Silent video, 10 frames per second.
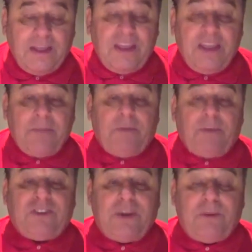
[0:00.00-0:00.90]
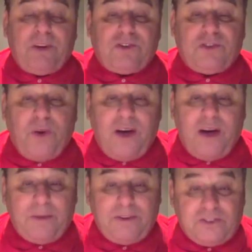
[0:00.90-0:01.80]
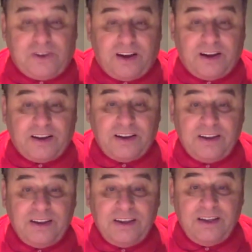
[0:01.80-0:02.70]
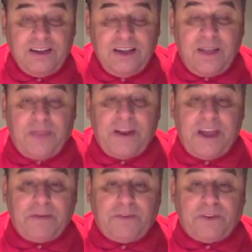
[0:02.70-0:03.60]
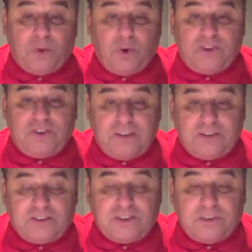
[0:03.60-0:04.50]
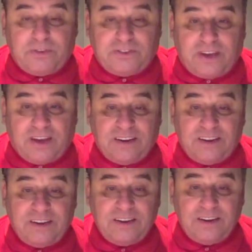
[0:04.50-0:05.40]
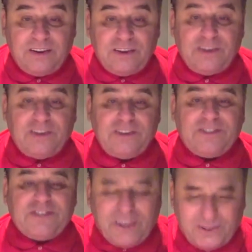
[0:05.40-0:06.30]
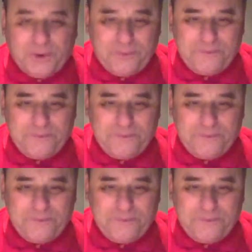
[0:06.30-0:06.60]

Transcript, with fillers: B'Shem Yeshua HaMashiach. In the name of the Lord Jesus, the Messiah. Shalom.